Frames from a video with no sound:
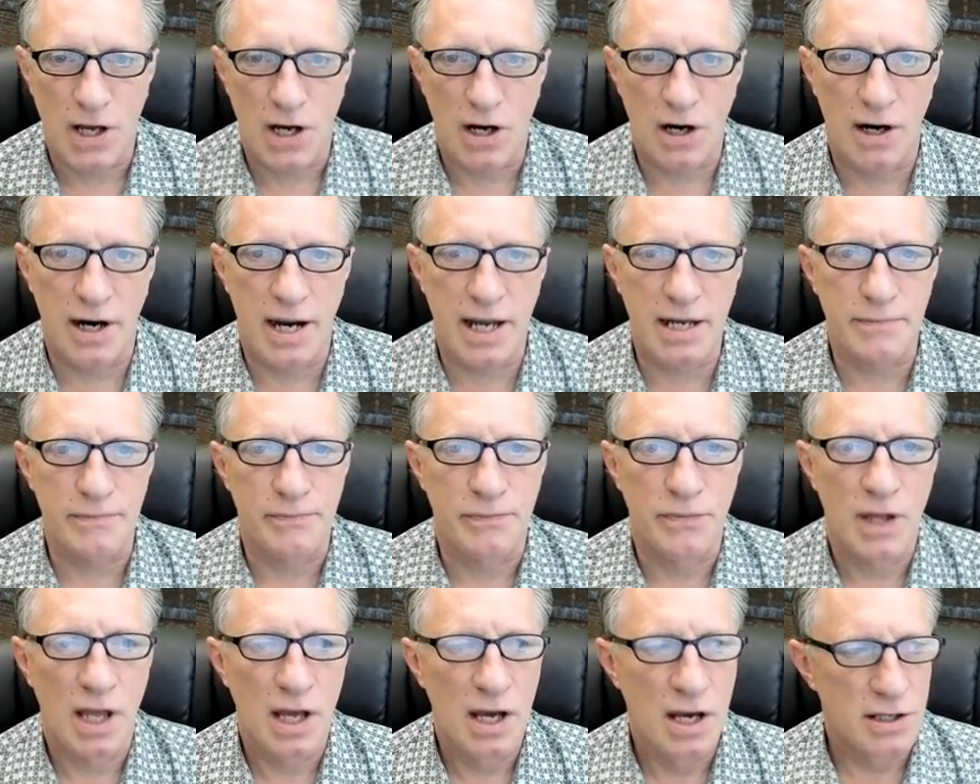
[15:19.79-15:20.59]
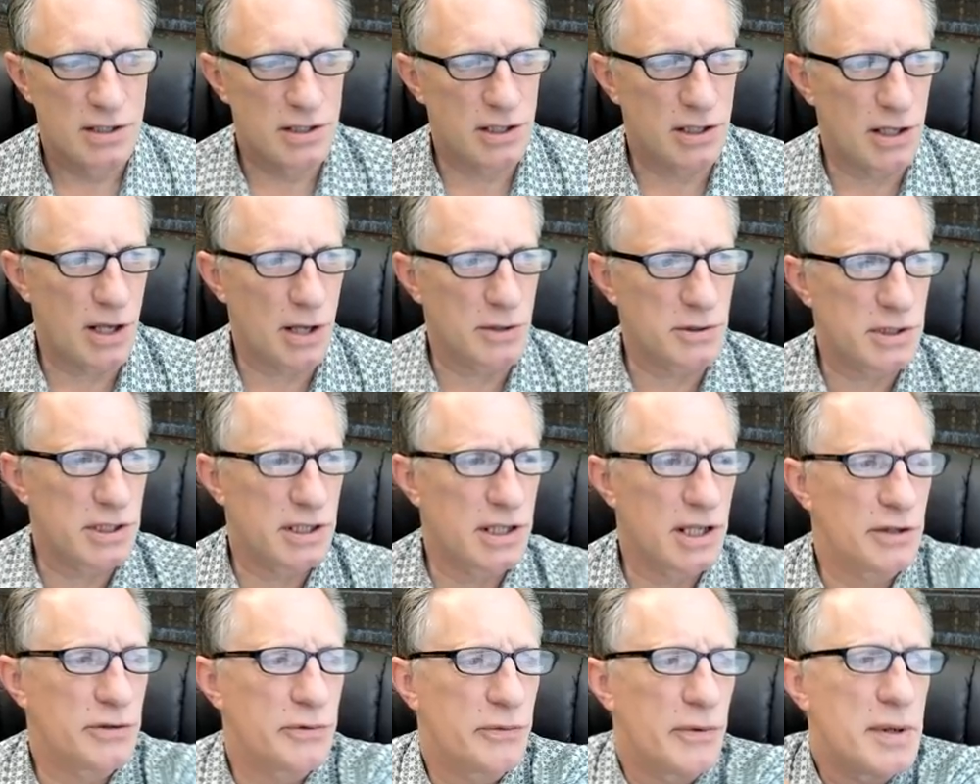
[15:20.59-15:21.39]
All right, so those are
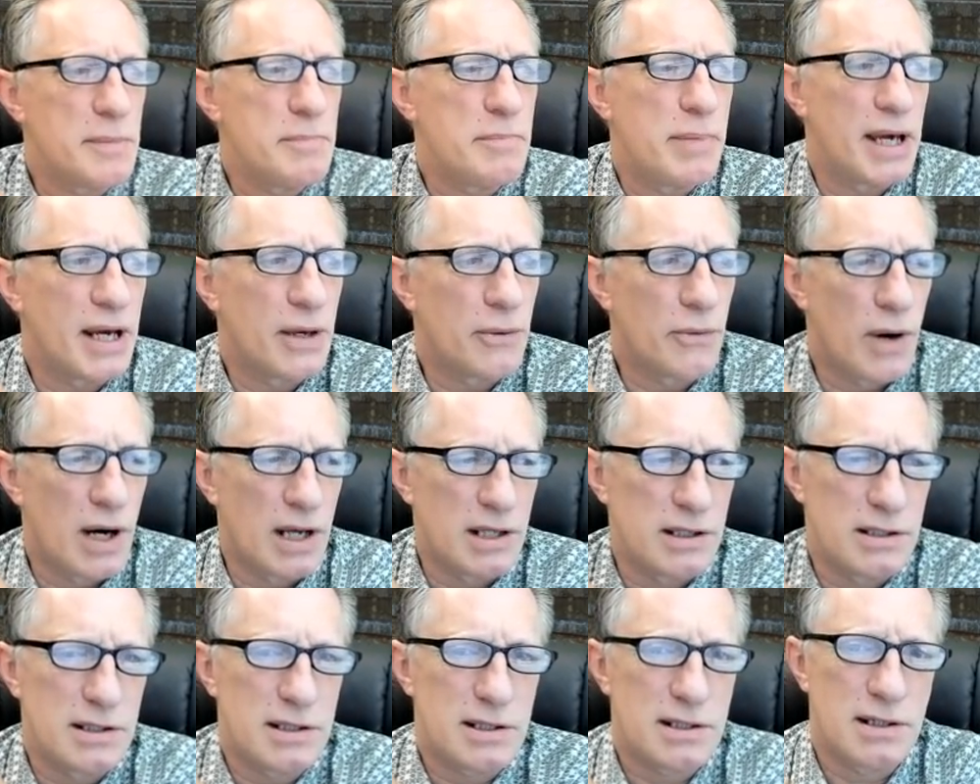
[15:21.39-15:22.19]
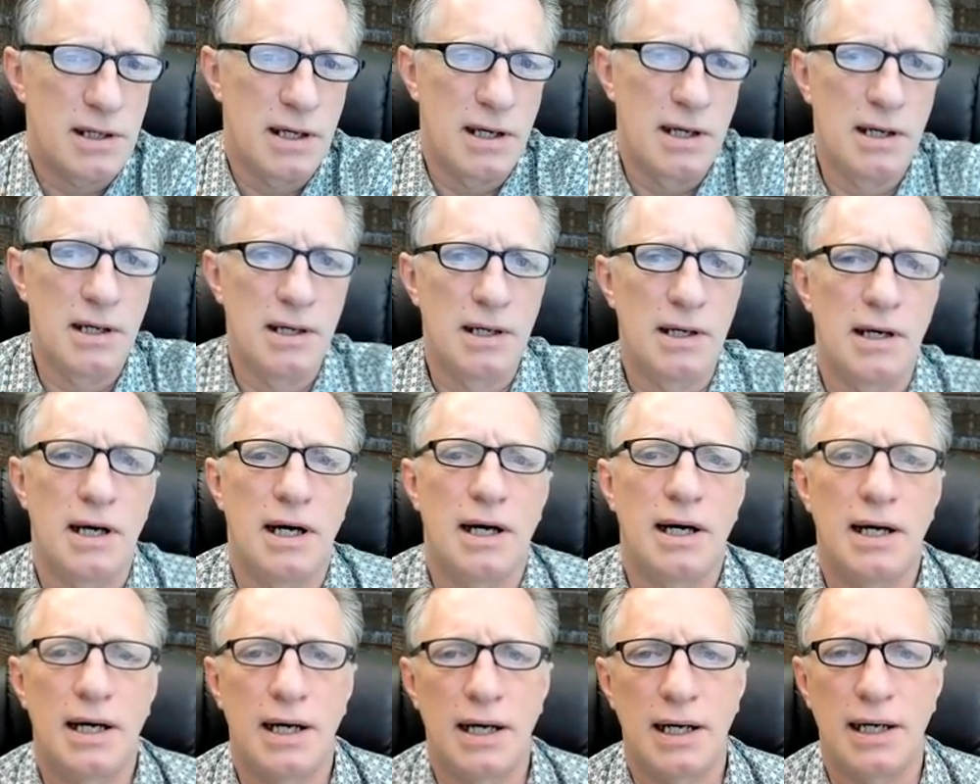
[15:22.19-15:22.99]
the three big ones.
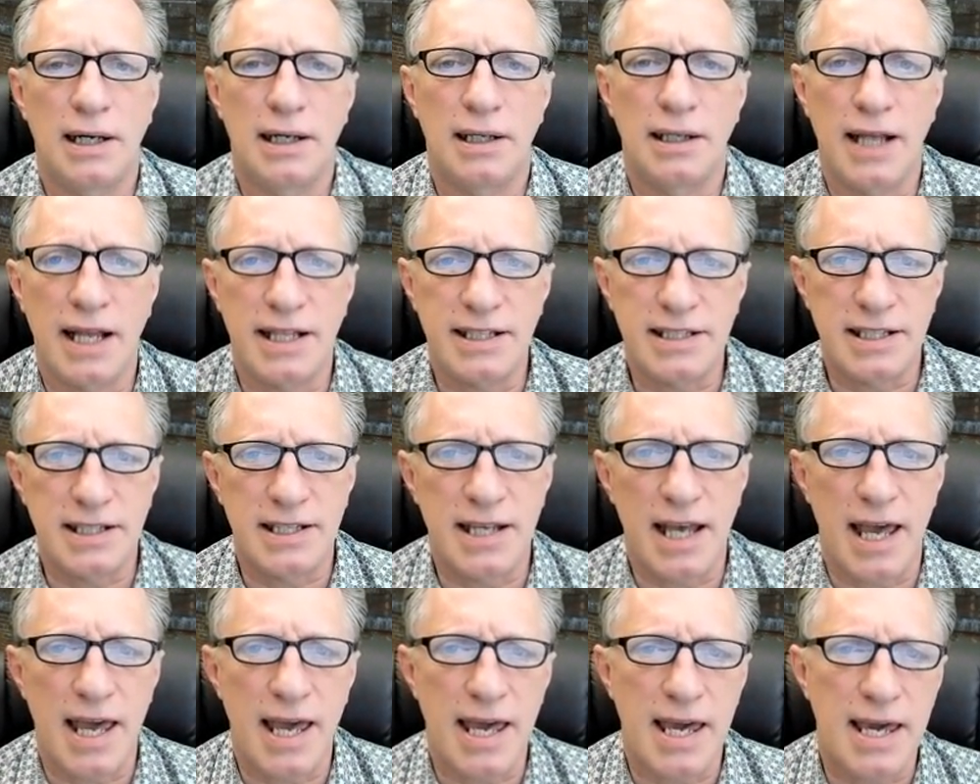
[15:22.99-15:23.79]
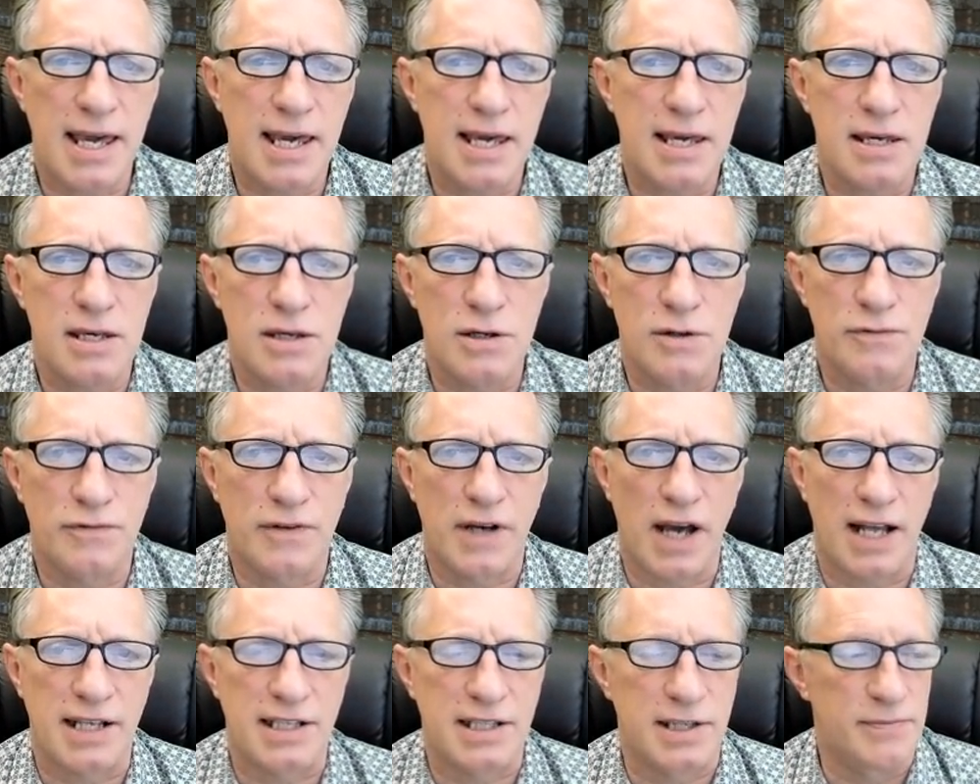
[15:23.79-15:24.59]
Uh, let's say you've
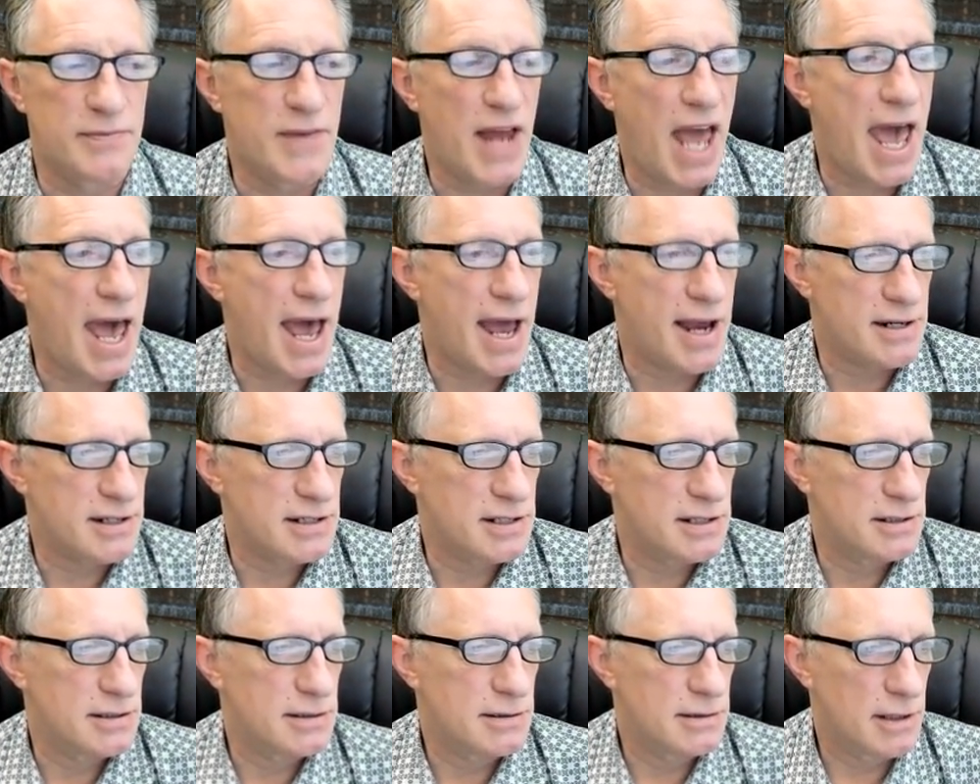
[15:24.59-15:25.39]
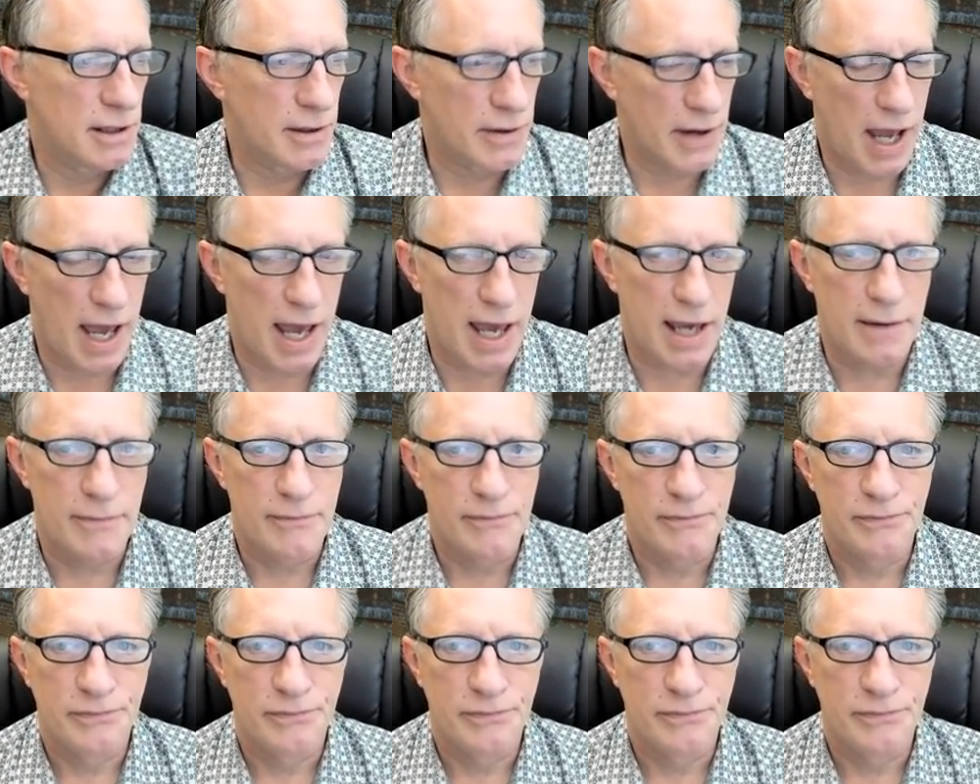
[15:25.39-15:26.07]
got some Dash, okay?